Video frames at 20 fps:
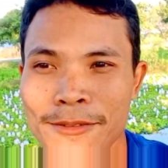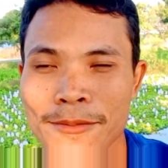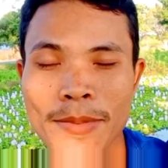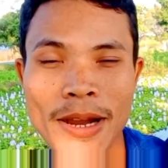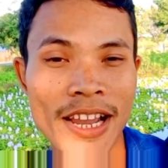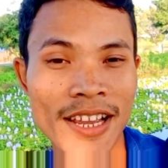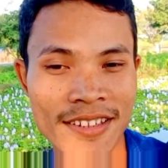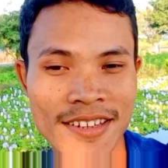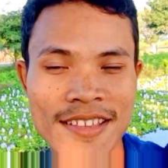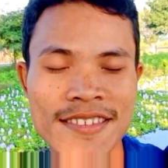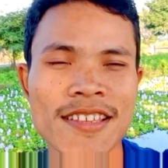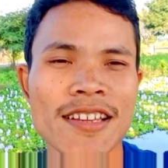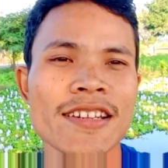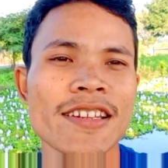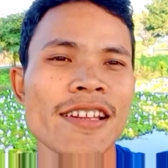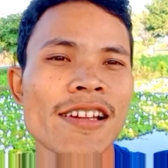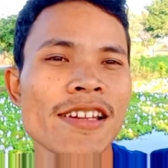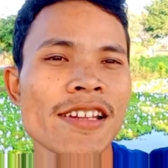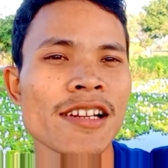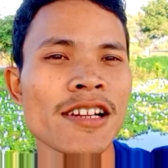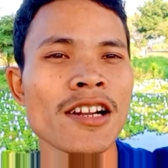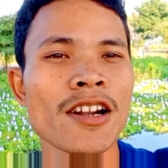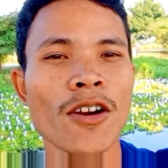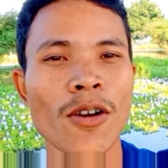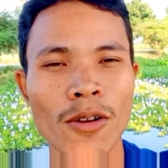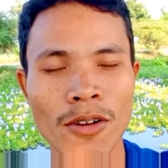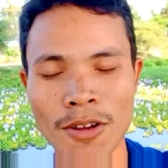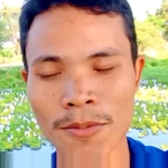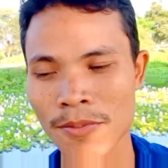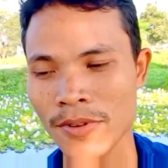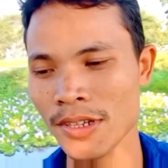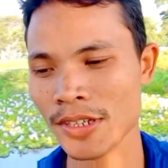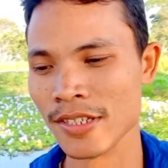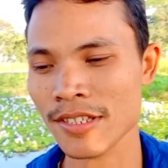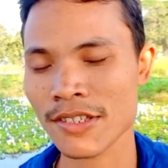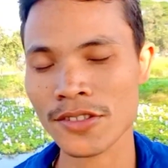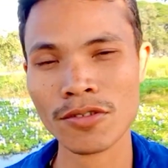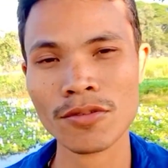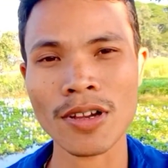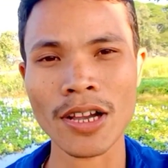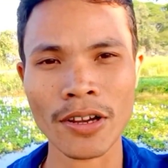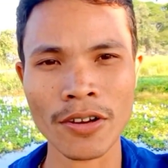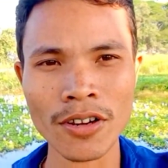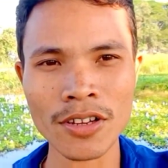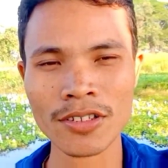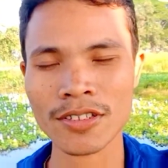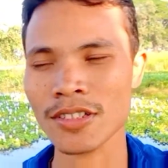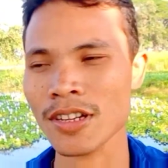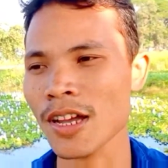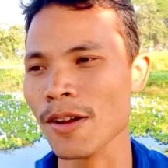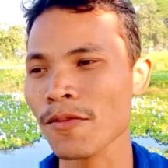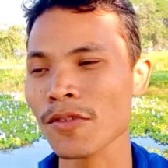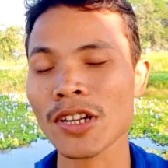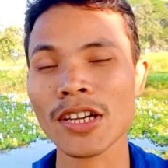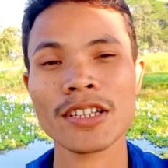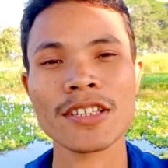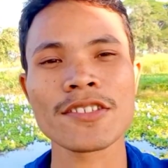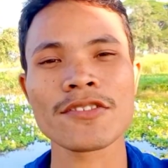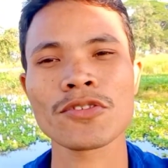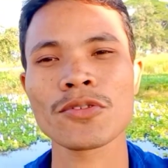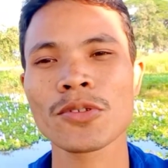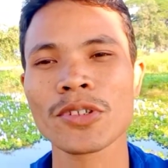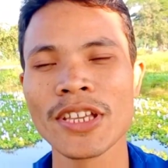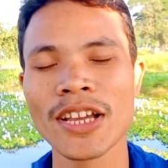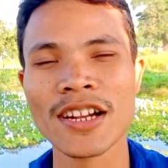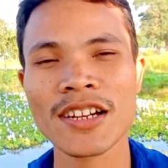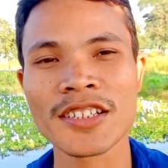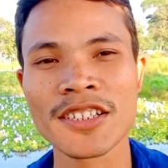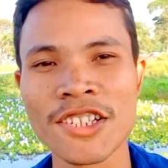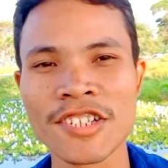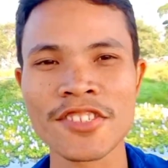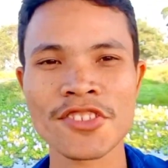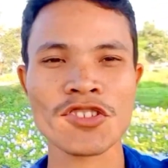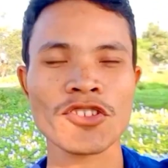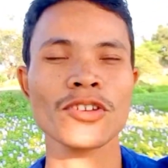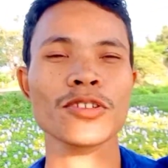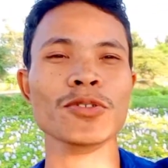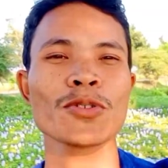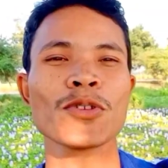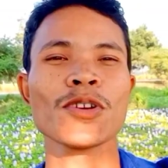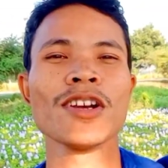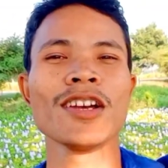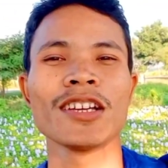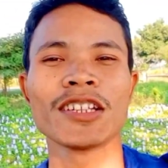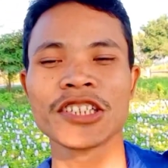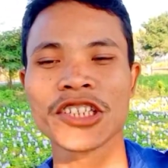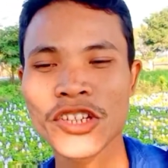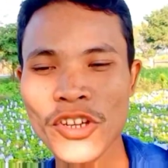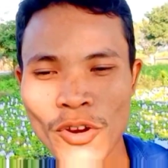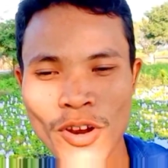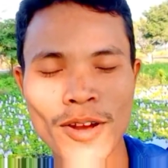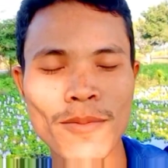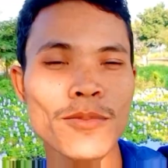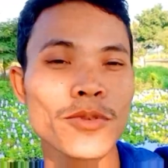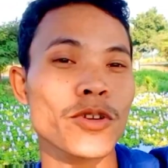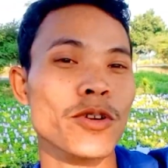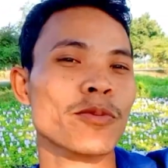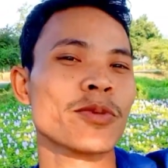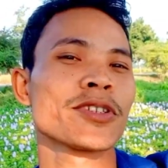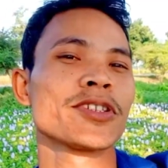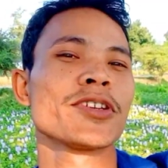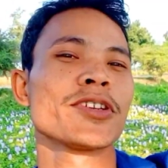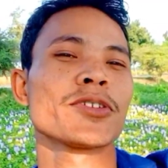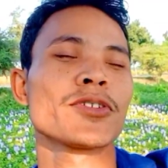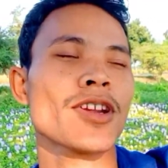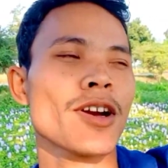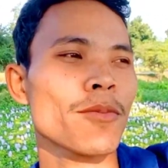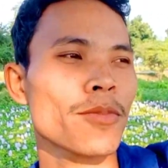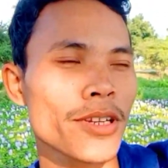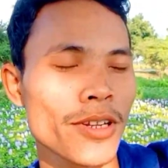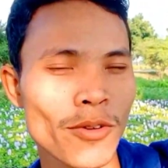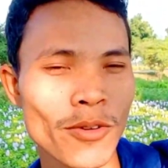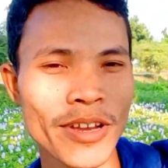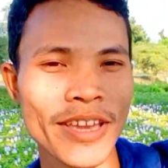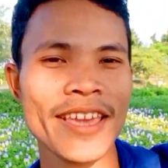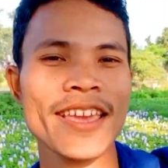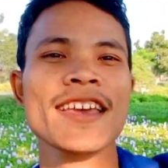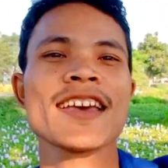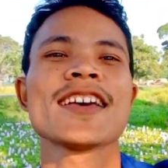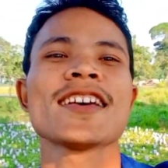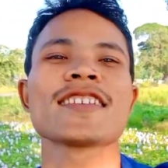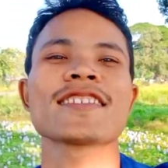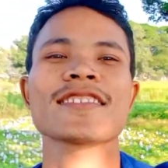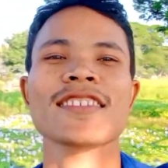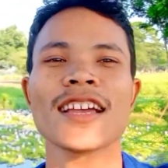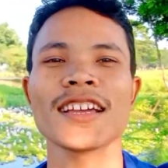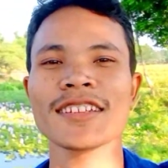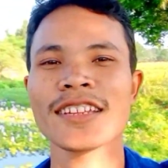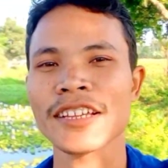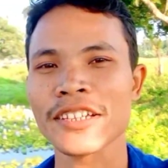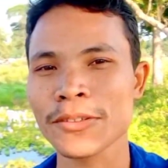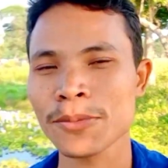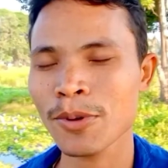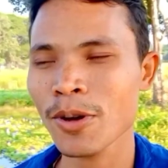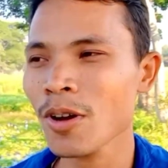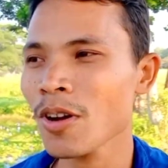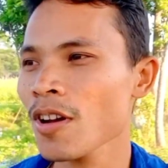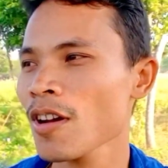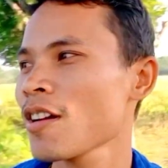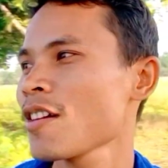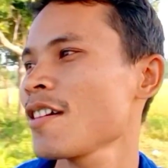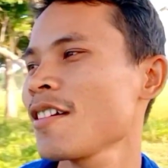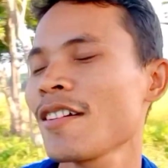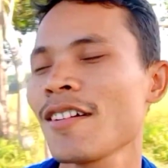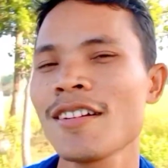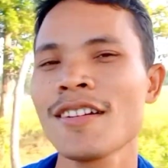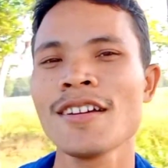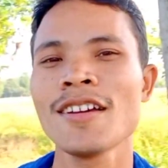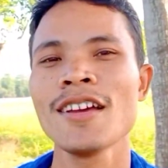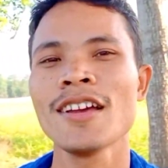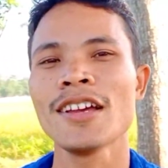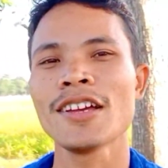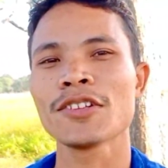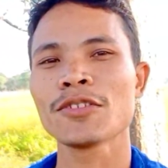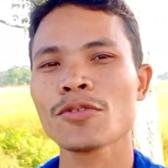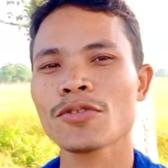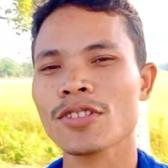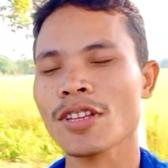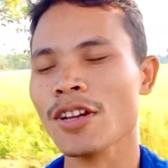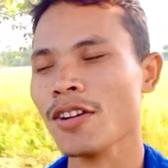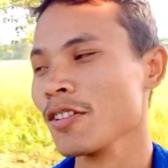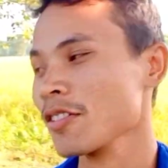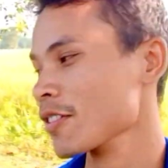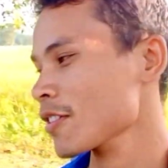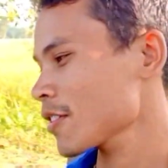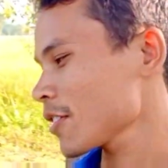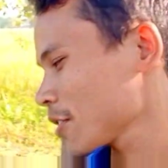my atas are really all of kisu agot. Apuna kisu yard so to become the video to apnaloke site akibo. It is out